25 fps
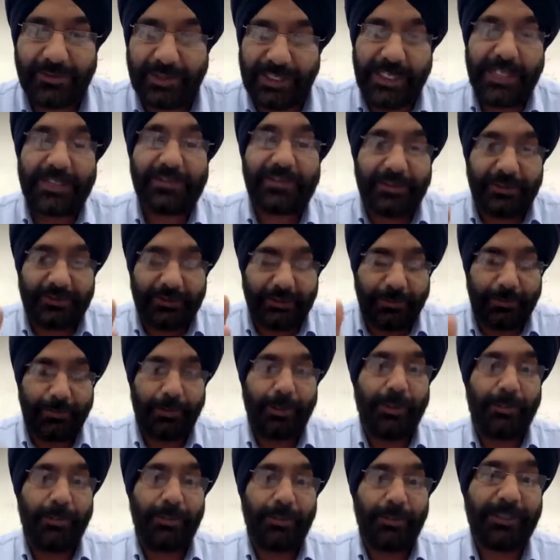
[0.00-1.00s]
Yes, it's a
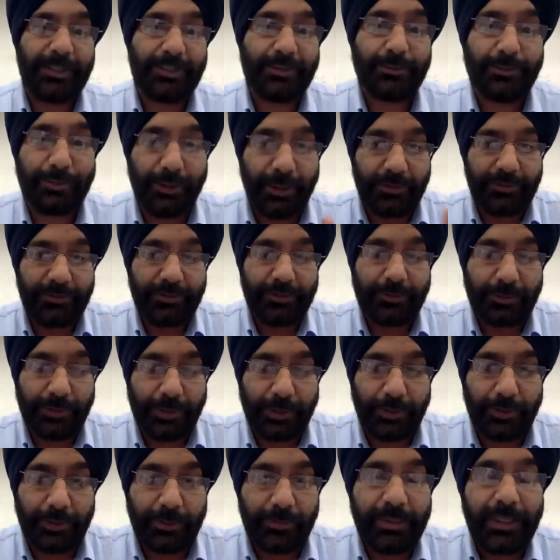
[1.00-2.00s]
problem. It's posed a
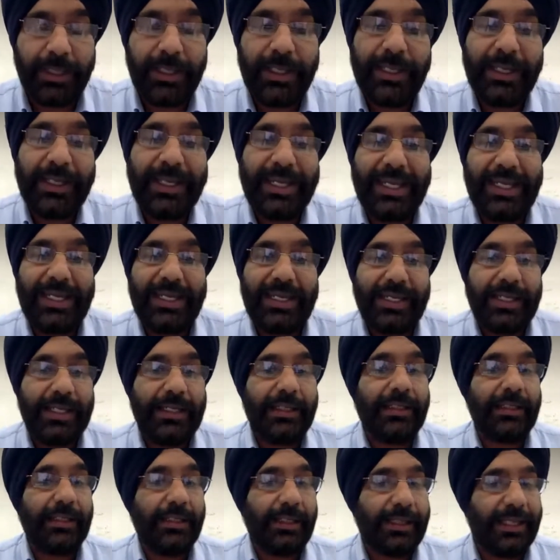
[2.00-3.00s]
problem.
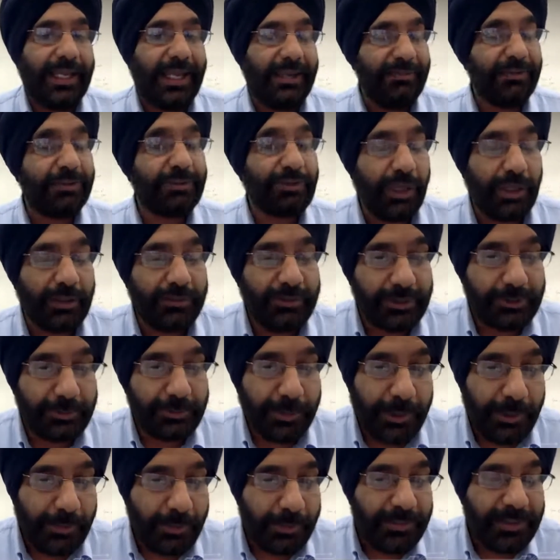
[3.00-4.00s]
Can we solve this
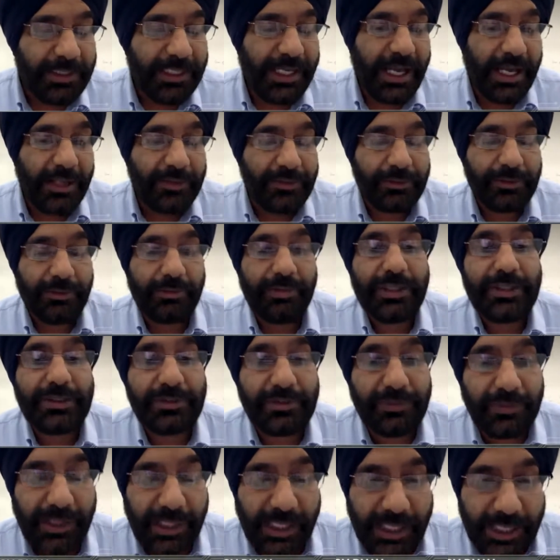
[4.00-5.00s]
problem? The answer
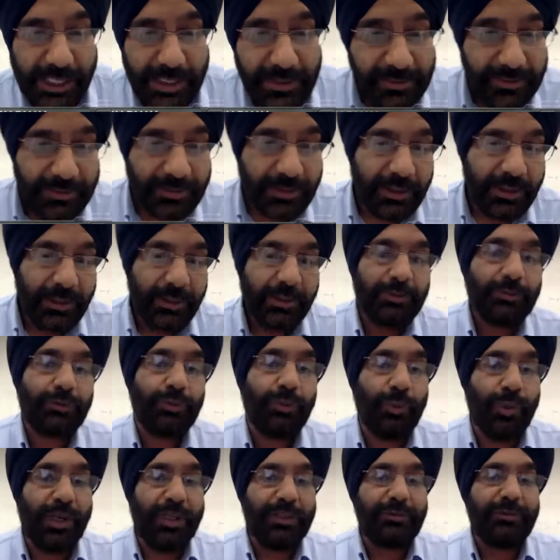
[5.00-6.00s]
is yes. So
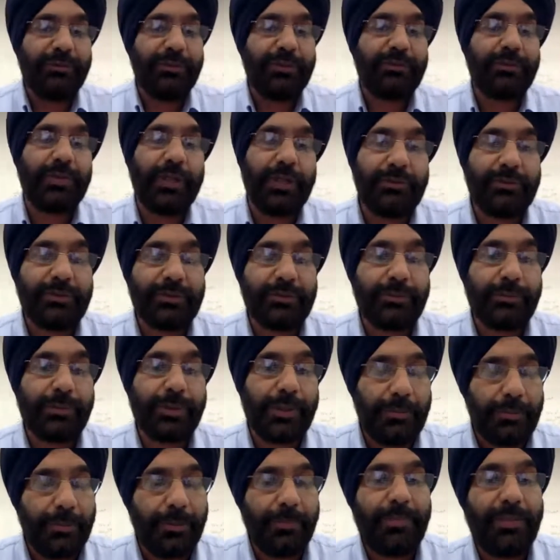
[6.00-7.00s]
once we solve this
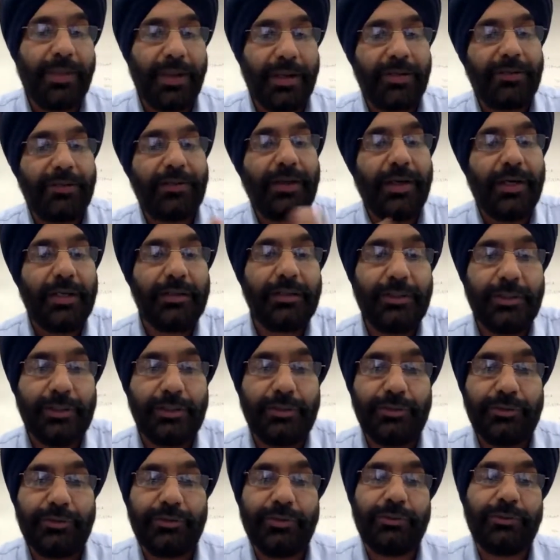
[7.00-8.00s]
problem, there are other
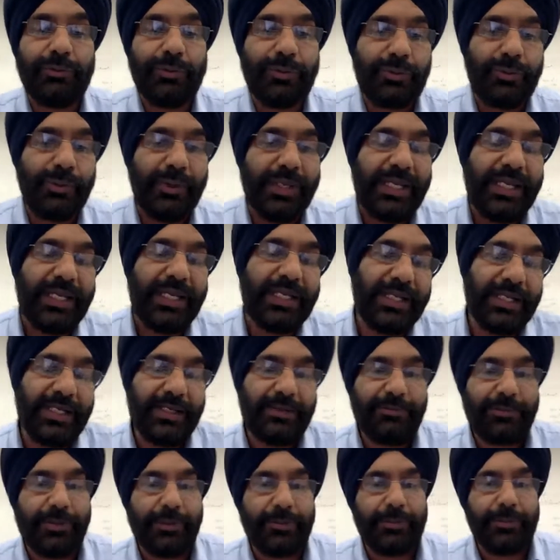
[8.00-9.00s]
uses which we can
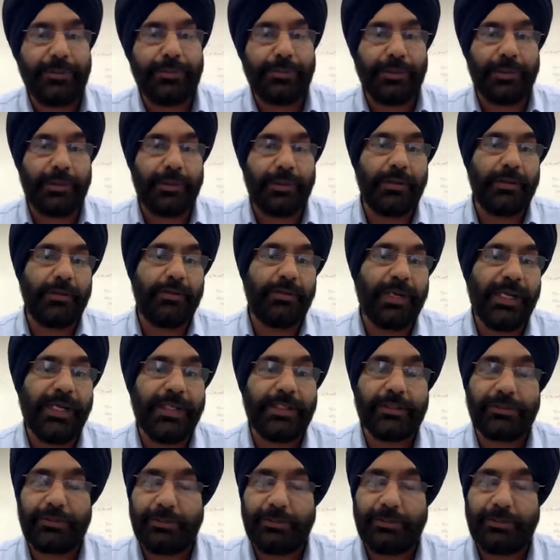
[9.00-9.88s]
get from the perchlorate.